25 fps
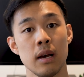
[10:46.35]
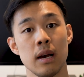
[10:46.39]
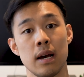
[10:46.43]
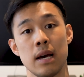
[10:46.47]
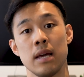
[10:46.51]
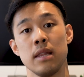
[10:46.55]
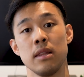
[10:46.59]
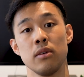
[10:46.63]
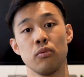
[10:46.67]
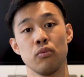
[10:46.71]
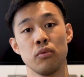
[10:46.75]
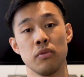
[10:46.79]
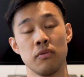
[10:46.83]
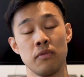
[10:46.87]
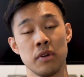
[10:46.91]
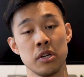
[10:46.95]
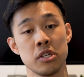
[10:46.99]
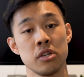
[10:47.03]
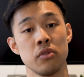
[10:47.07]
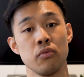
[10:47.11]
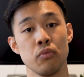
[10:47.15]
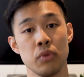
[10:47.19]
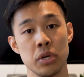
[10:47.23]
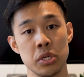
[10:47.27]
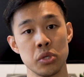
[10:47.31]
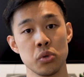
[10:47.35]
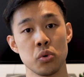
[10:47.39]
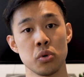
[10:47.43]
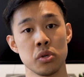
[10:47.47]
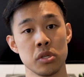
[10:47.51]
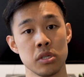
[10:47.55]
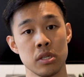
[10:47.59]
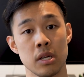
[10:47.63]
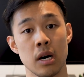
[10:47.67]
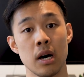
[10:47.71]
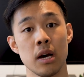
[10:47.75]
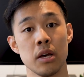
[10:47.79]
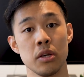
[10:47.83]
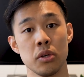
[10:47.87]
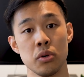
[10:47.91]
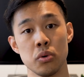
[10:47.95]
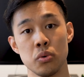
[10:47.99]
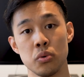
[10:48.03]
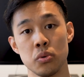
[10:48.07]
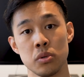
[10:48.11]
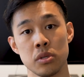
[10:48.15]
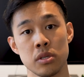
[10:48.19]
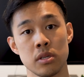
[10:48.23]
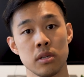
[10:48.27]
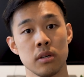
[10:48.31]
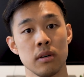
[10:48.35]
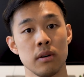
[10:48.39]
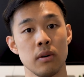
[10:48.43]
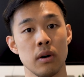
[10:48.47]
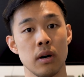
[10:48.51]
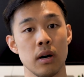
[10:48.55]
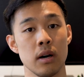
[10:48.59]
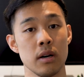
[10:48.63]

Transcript: and the revision resources that I used,